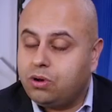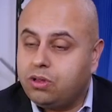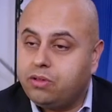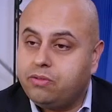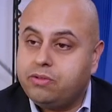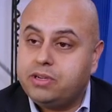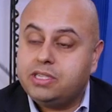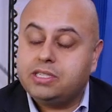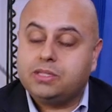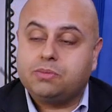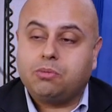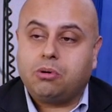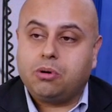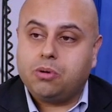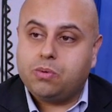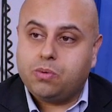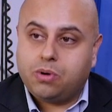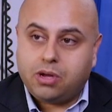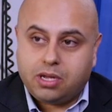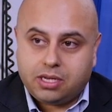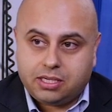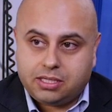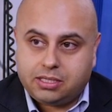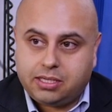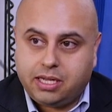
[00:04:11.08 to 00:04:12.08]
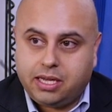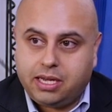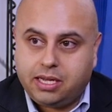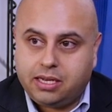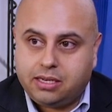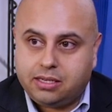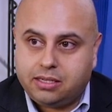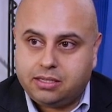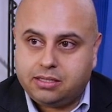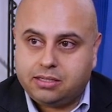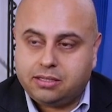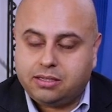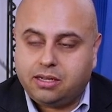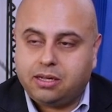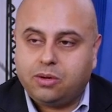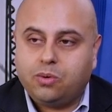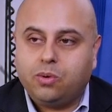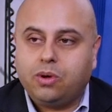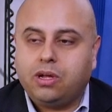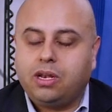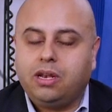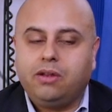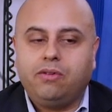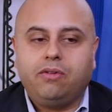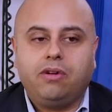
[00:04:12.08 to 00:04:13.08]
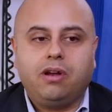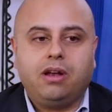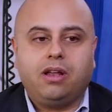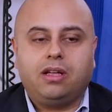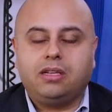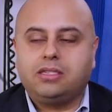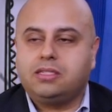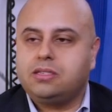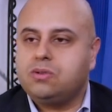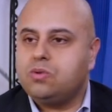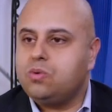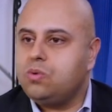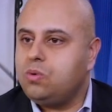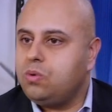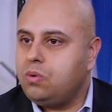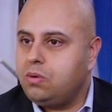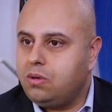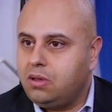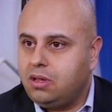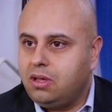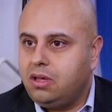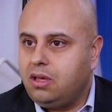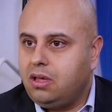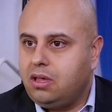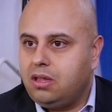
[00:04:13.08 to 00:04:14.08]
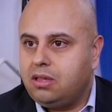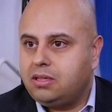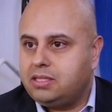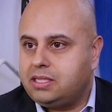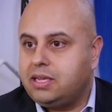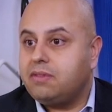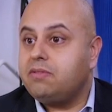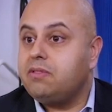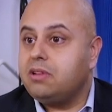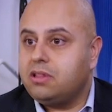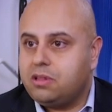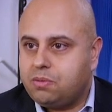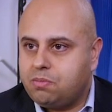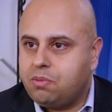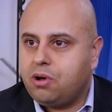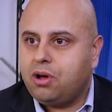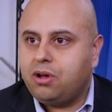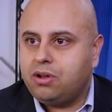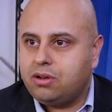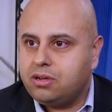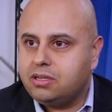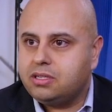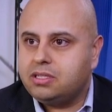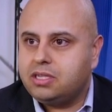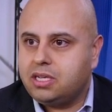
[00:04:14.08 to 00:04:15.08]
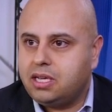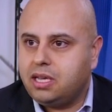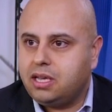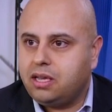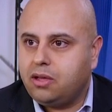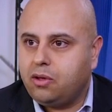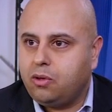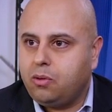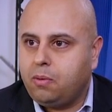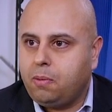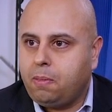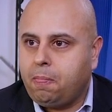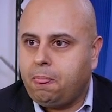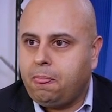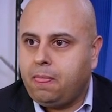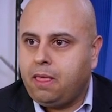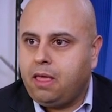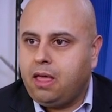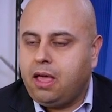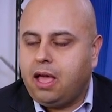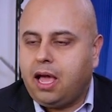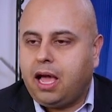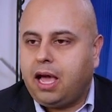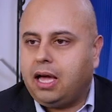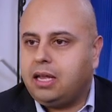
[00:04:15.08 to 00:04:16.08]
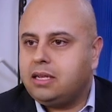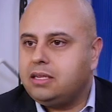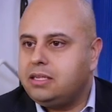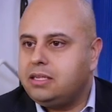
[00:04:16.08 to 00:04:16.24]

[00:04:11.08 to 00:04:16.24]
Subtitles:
of the reasons probably why I stayed is I quickly realised that all seven other partners here had